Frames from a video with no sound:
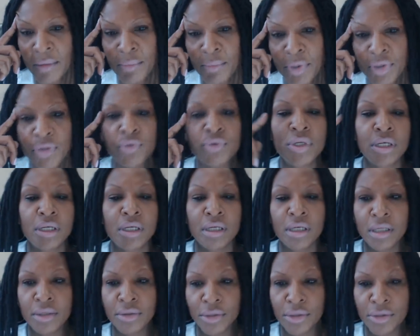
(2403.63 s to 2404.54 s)
but you
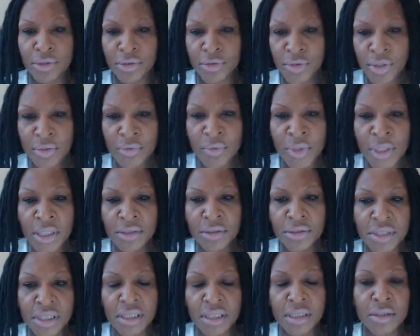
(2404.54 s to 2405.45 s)
either
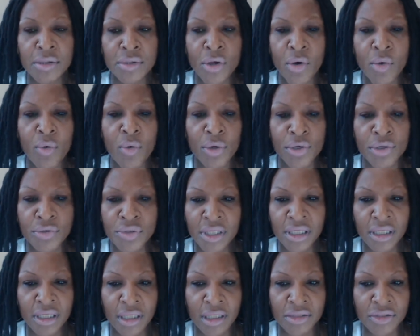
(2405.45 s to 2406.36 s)
didn't know or you
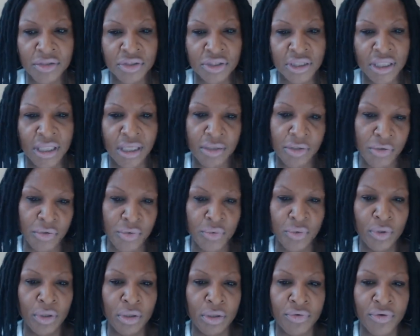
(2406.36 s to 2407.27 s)
didn't understand. You
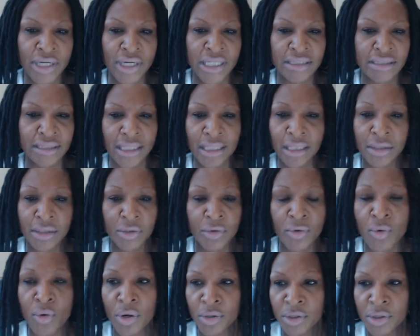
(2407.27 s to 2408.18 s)
look crazy, and the
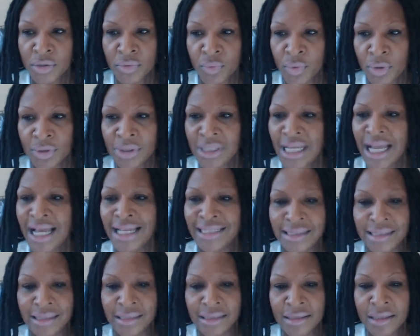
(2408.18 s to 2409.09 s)
courts will not
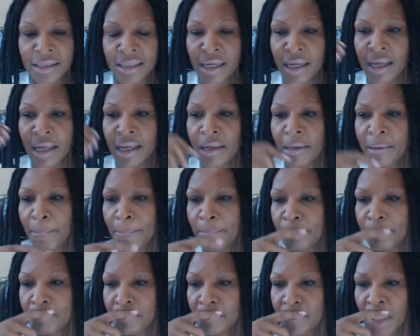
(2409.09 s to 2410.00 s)

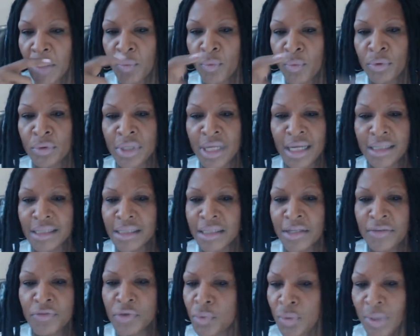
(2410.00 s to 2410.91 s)
they will not
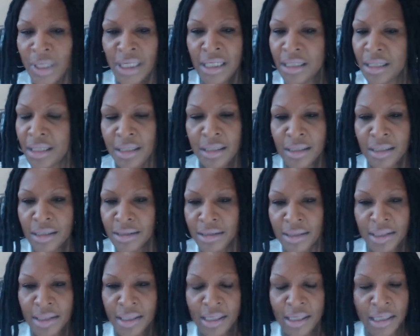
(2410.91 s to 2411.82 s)
give you any
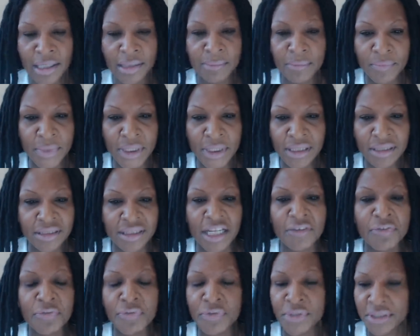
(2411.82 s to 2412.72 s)

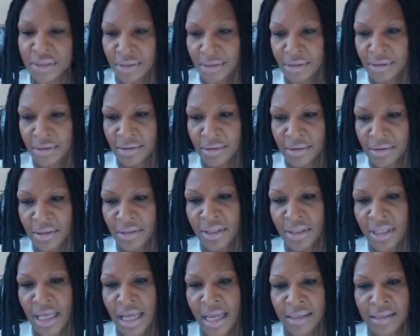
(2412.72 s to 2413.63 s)
deference to
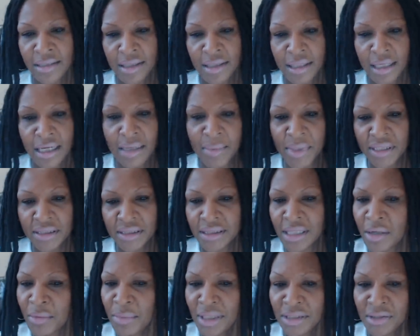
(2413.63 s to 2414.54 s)
that. I
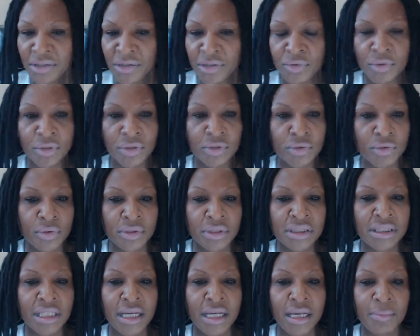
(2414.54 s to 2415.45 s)
tell my students all the
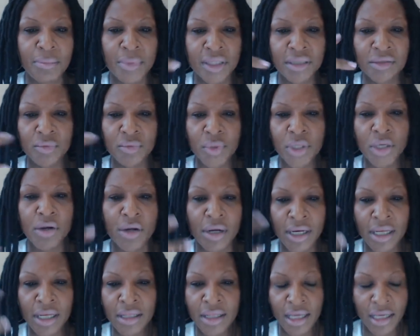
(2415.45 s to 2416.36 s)
time, because we are
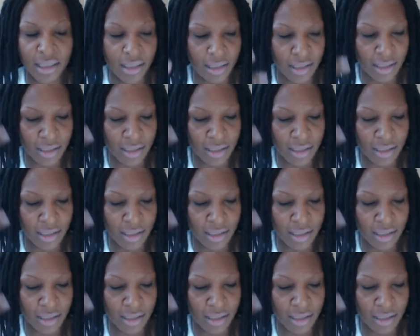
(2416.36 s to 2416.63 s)
in that